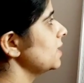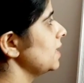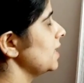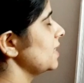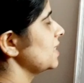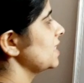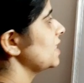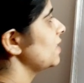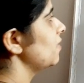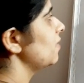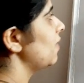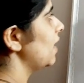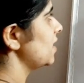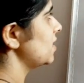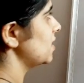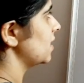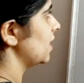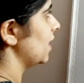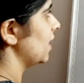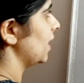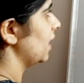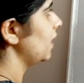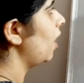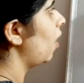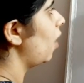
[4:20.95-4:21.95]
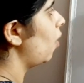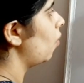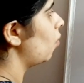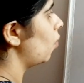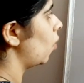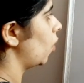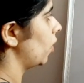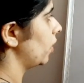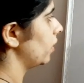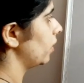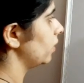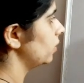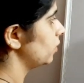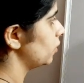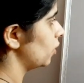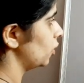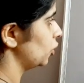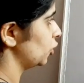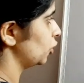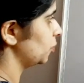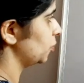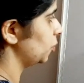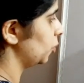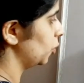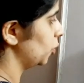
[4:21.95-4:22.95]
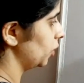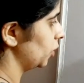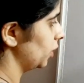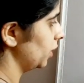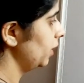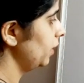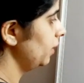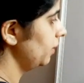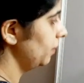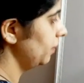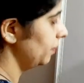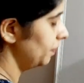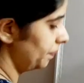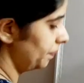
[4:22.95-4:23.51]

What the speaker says: Let's revise again how water is transported.